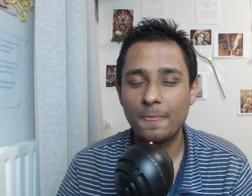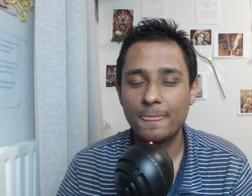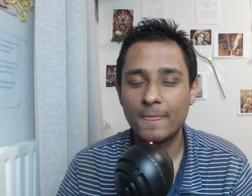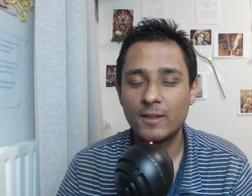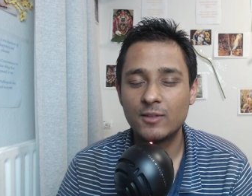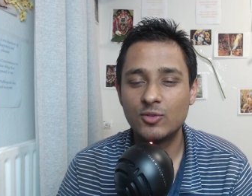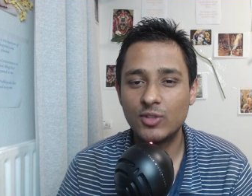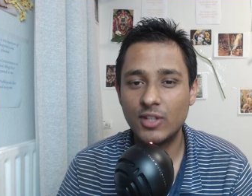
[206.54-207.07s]

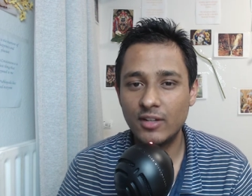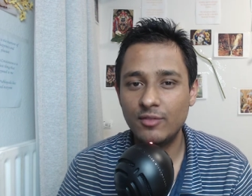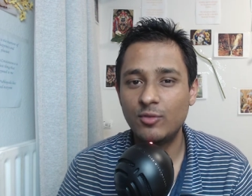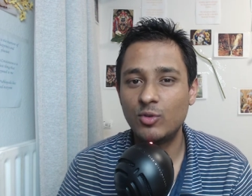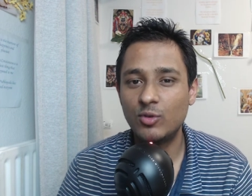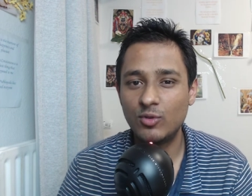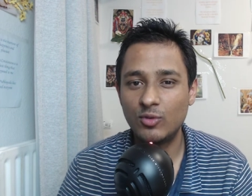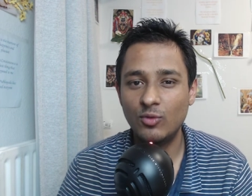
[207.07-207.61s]
So,
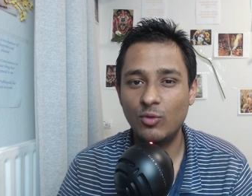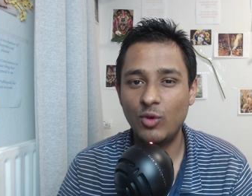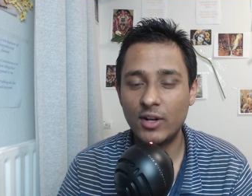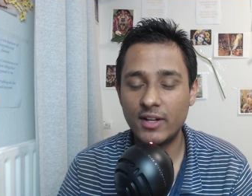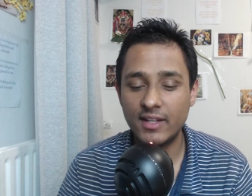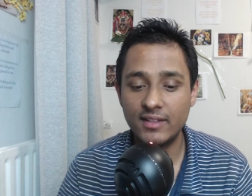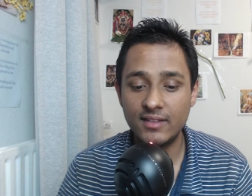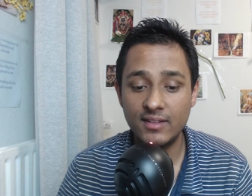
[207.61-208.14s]
therefore, what
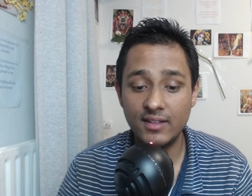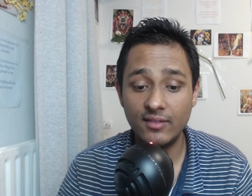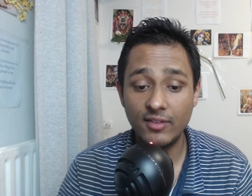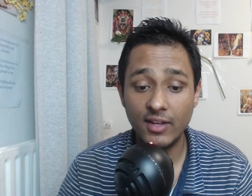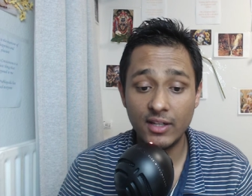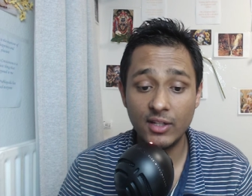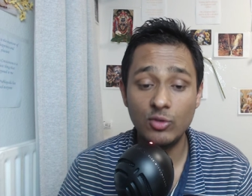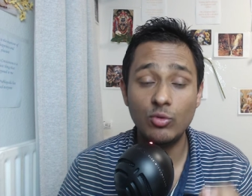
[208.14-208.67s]
is the
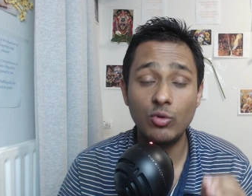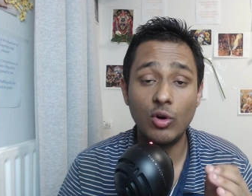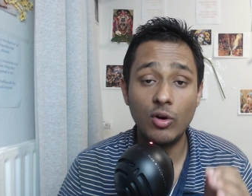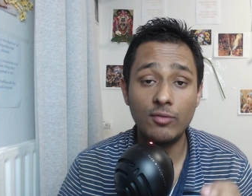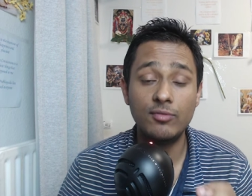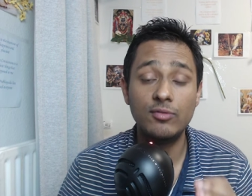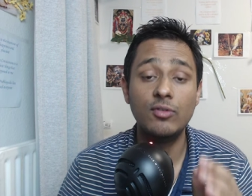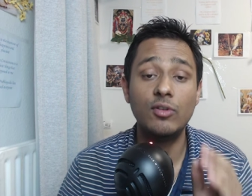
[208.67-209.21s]
value of
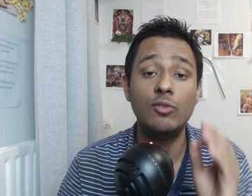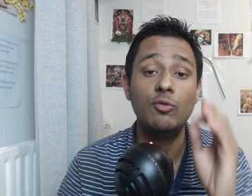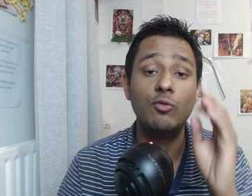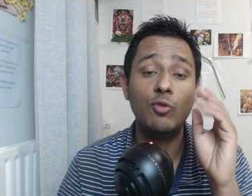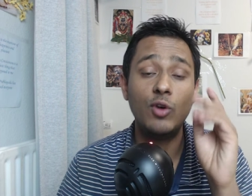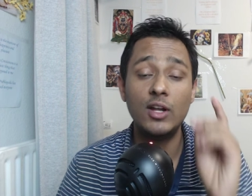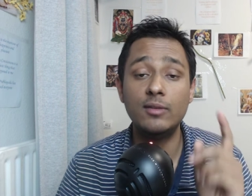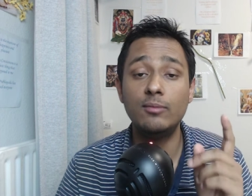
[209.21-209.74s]

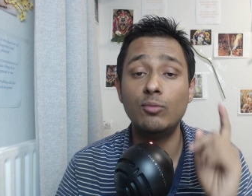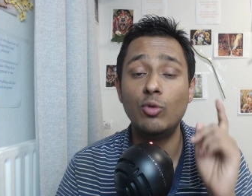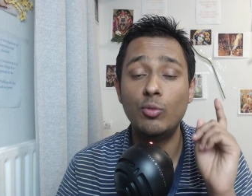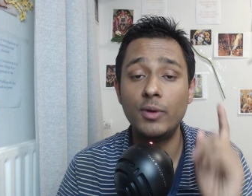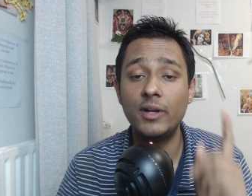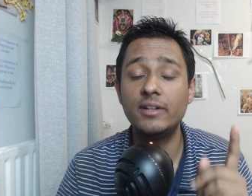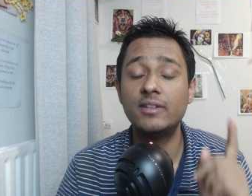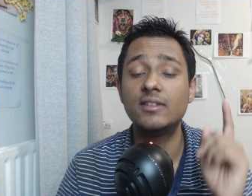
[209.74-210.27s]
one
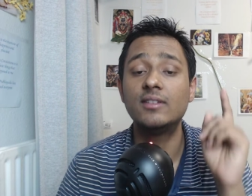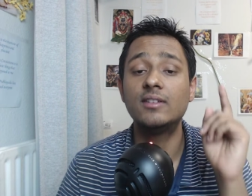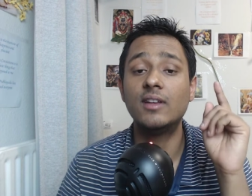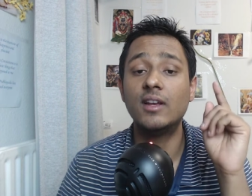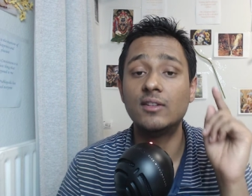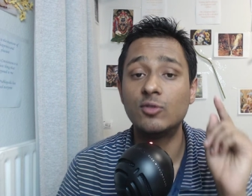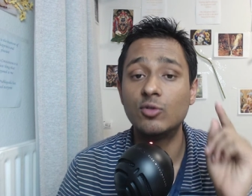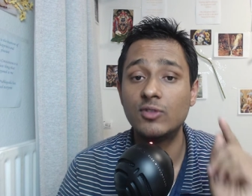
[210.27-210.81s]
moment's
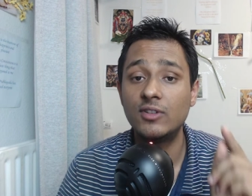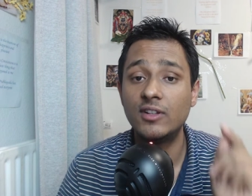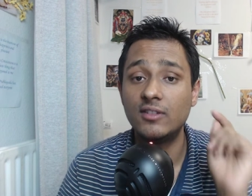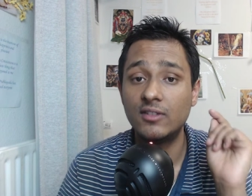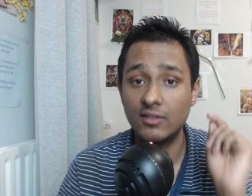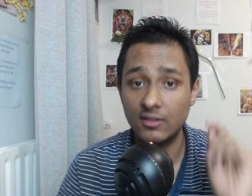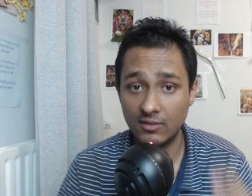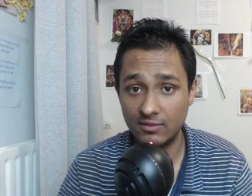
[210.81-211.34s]

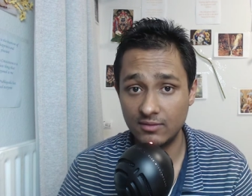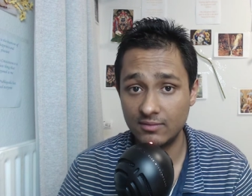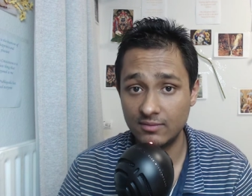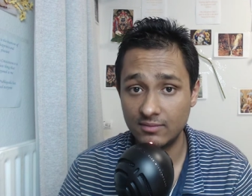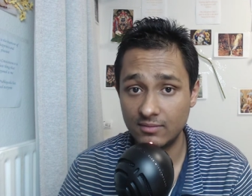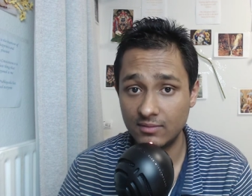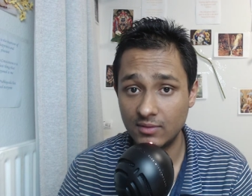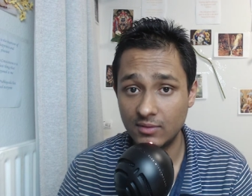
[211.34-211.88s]
association
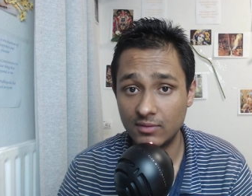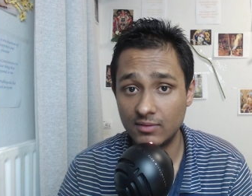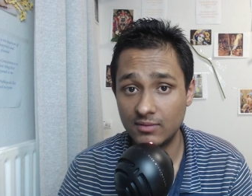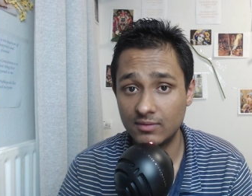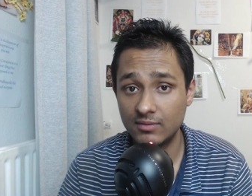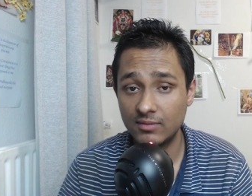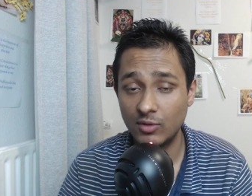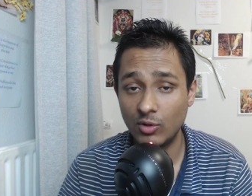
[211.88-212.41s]

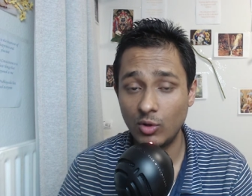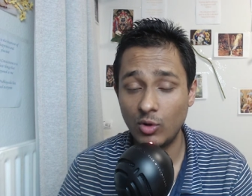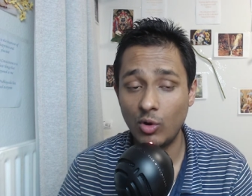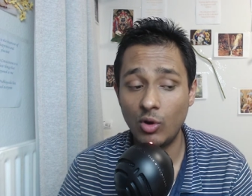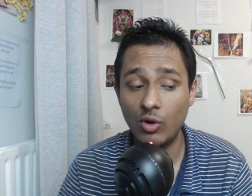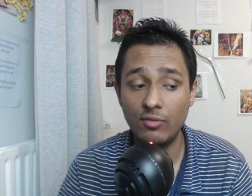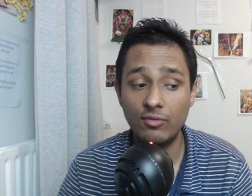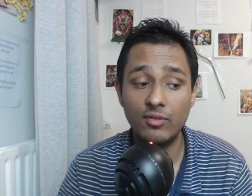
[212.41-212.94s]

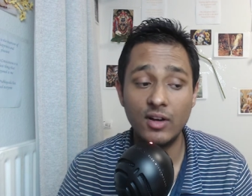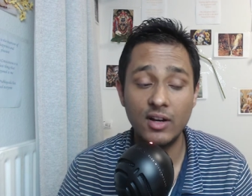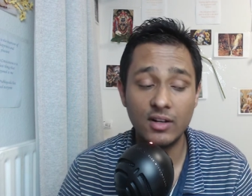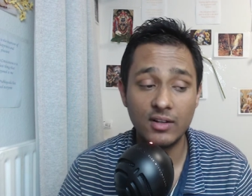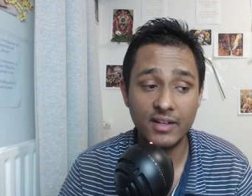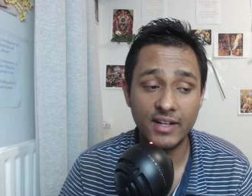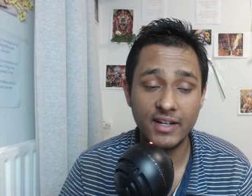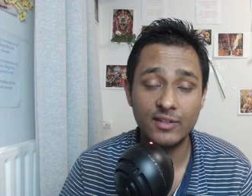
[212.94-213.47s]
of a
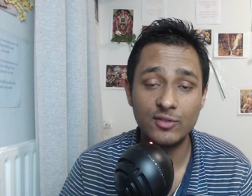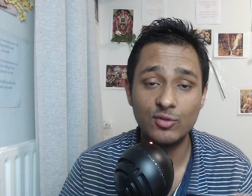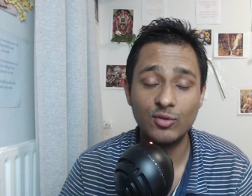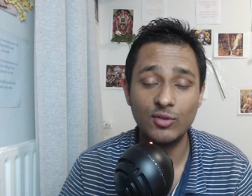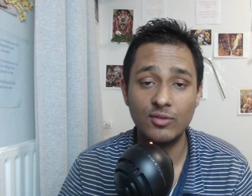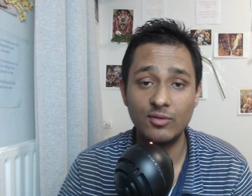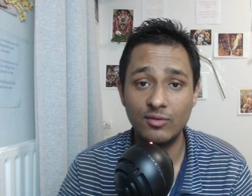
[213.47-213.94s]
great soul?